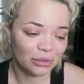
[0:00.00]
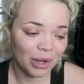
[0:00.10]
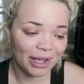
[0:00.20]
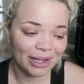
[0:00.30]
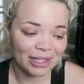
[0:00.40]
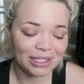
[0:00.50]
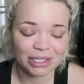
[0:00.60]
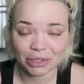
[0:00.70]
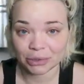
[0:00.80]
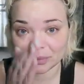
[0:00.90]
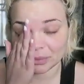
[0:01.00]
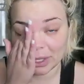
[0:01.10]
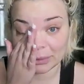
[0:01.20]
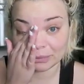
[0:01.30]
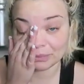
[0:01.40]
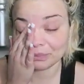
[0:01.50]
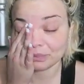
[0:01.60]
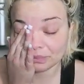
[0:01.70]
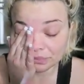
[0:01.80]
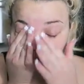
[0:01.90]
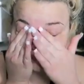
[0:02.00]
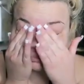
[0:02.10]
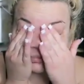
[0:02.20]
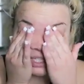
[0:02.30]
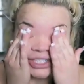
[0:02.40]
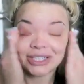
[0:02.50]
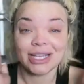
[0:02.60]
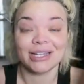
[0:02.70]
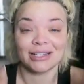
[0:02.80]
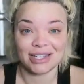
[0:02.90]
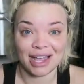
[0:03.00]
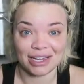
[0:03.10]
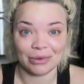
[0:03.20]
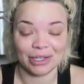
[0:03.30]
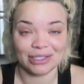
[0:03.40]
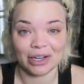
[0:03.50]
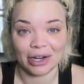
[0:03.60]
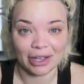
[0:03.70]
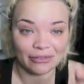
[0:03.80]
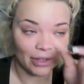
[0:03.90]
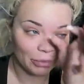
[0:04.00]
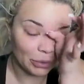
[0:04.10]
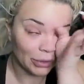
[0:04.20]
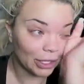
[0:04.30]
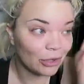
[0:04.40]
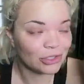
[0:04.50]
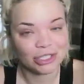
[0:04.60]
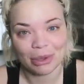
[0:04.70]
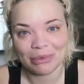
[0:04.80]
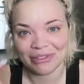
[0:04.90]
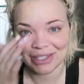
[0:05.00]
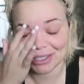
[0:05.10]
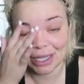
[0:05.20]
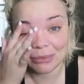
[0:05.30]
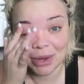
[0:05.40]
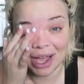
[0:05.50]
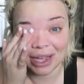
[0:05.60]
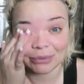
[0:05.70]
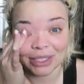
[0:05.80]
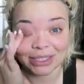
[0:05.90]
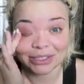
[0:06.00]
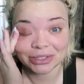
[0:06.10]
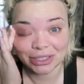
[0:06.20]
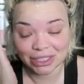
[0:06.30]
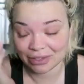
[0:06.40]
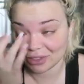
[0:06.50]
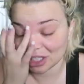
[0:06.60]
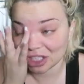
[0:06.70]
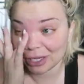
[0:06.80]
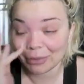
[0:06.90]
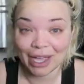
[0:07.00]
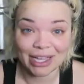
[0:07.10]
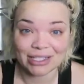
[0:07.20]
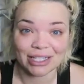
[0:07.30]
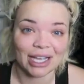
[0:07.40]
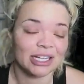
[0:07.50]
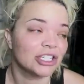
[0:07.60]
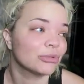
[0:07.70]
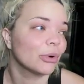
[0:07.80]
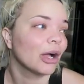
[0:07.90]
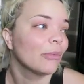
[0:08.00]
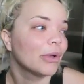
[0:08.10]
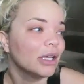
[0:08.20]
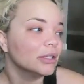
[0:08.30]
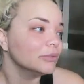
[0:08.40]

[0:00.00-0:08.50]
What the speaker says: why I need to I shouldn't say not to anyone, sorry. If people are like, oh, she's wiping fake tears, I'm not. I'm like literally just, I have like shit in my eyes. I like kind of just woke up.